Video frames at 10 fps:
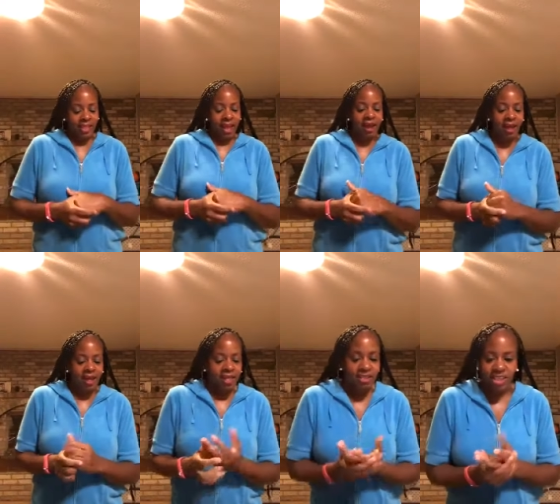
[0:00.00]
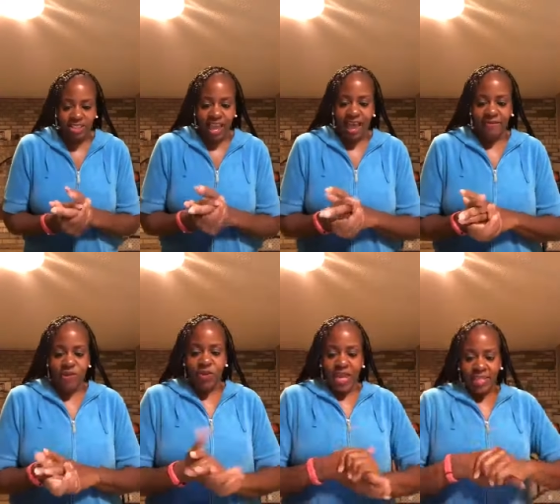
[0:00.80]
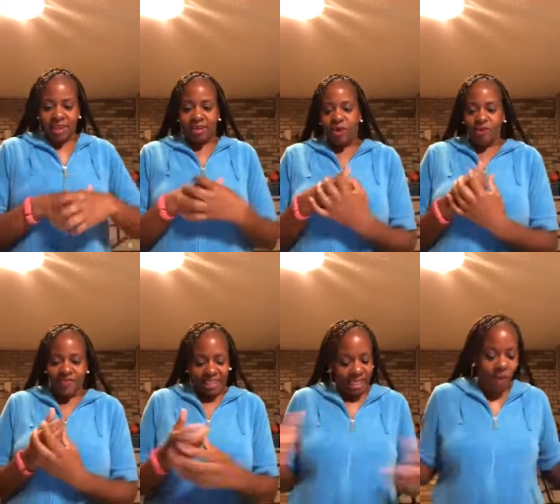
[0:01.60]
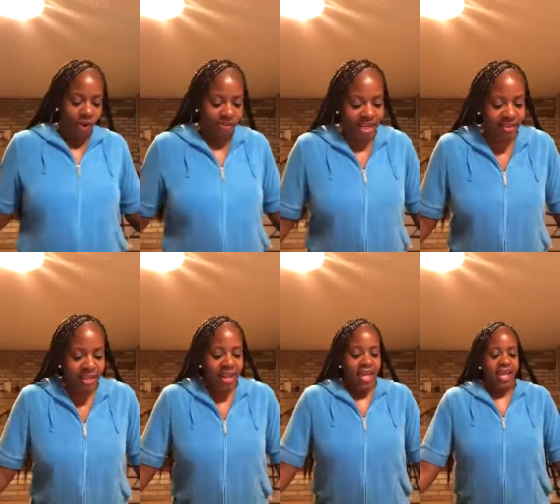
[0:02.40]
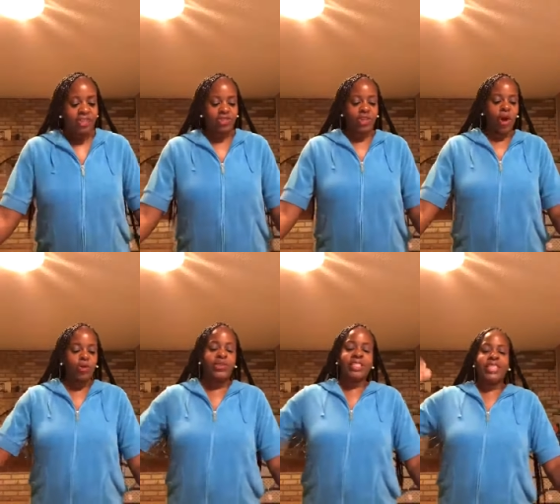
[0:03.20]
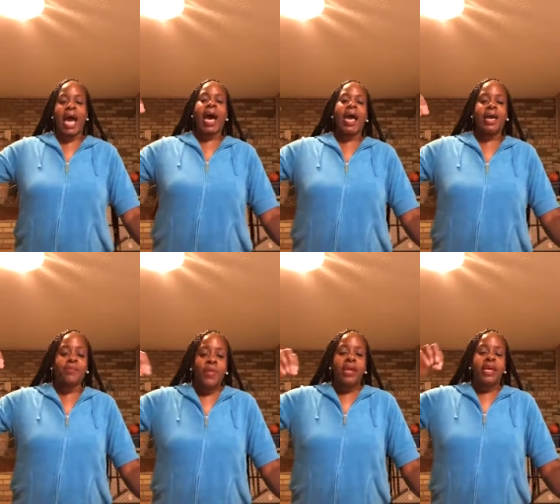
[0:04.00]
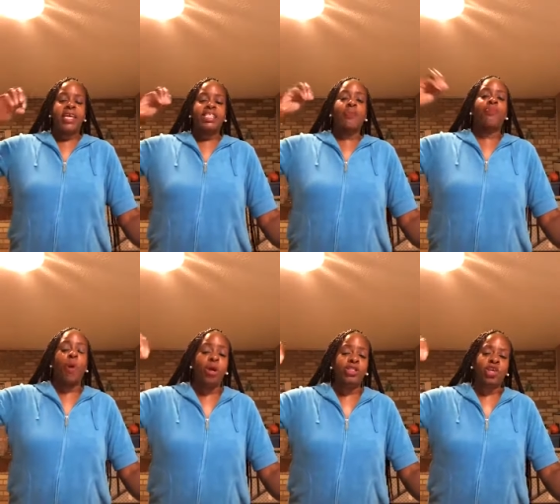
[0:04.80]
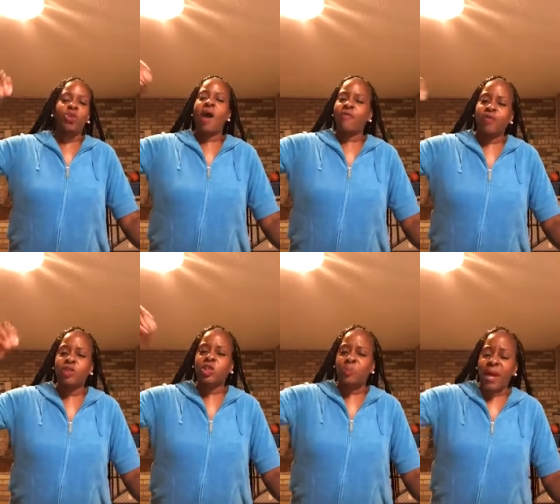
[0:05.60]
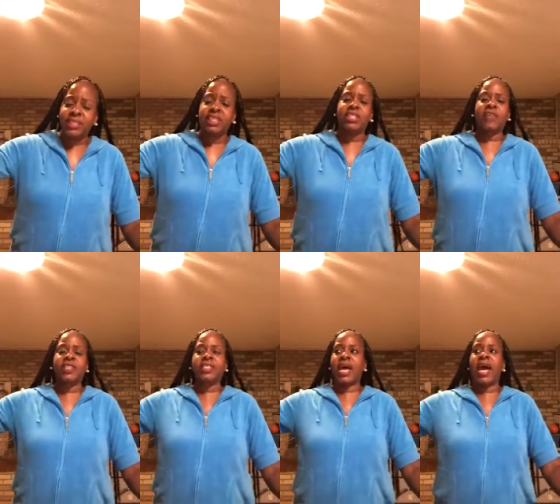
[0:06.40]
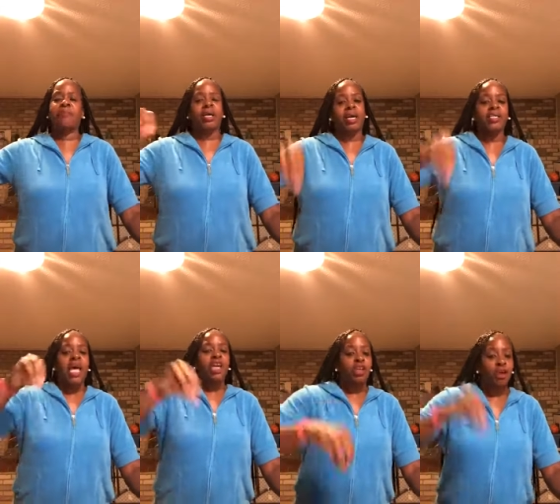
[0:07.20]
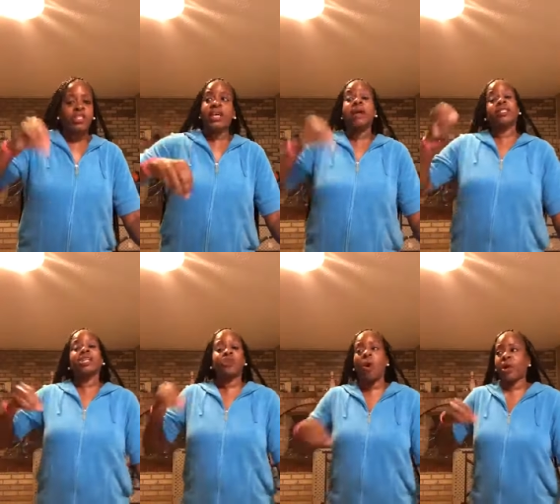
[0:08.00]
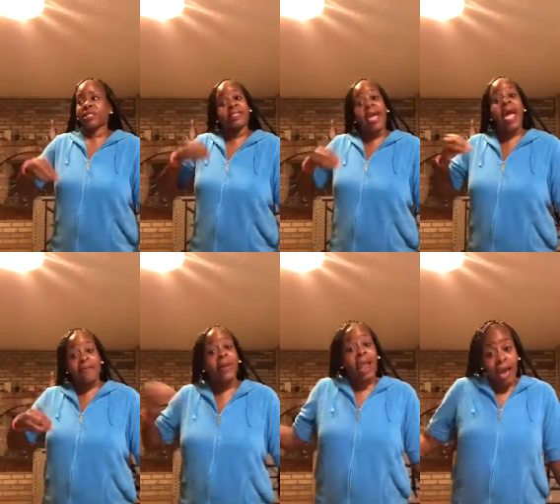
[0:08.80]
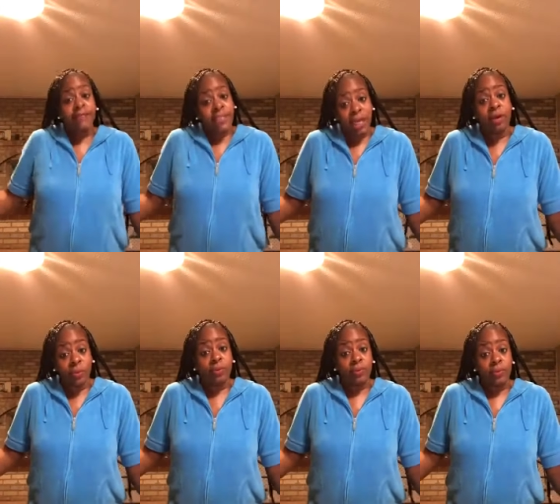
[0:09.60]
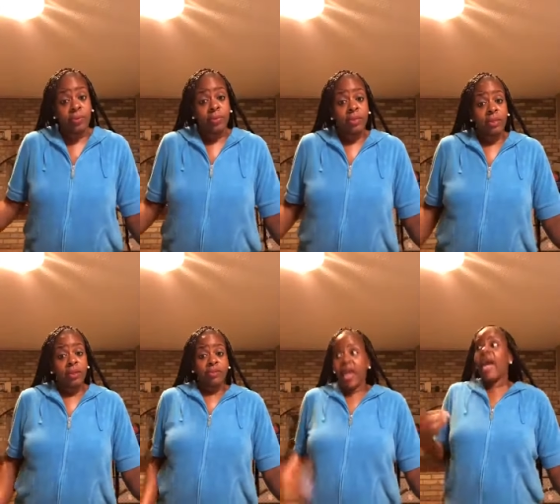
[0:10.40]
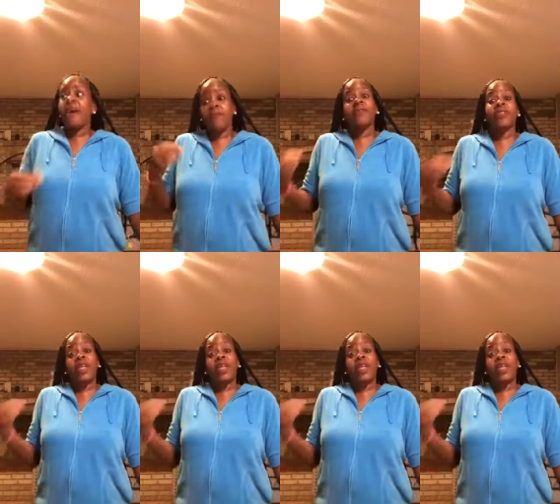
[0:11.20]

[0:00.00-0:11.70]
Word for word: Uh, good to have you in uh, on Victoria. And so the time is important. So you have to respect each other's time because your sons and daughters, they have a life too. They have other